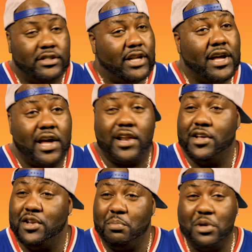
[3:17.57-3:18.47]
they got
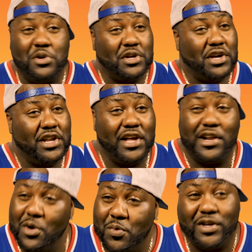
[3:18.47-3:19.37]
$100 million, Cuddy. I
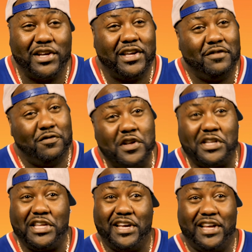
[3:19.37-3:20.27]
know we could get
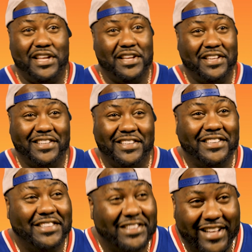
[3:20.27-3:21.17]
50, Cuddy.
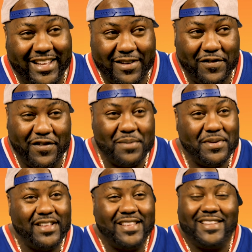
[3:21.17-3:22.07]
Like, you feel
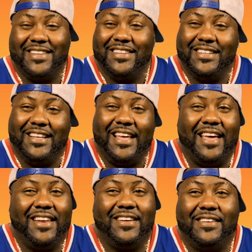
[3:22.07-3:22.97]
me?
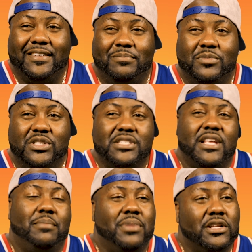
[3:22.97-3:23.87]
And just
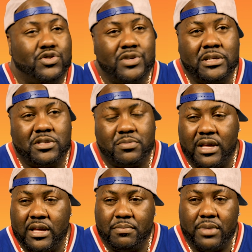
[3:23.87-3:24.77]
had big dreams,
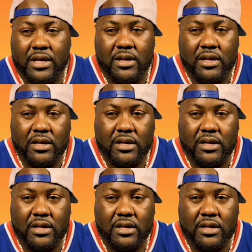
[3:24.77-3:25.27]
man. Big,